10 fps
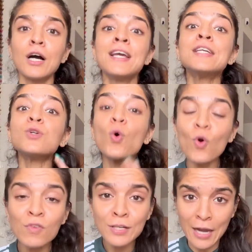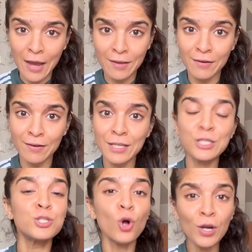he's overtired,
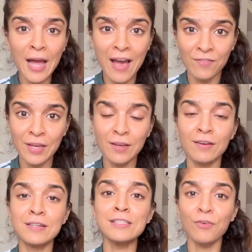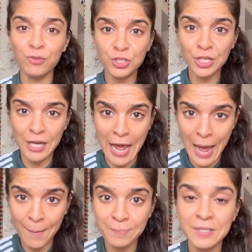he's not having sufficient
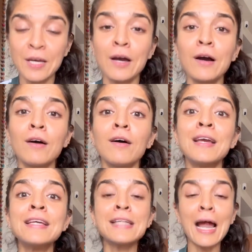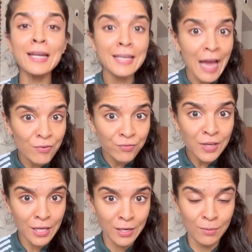naps, he's had
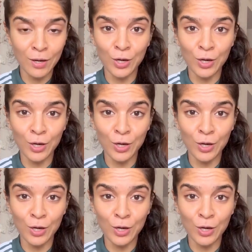caffeine,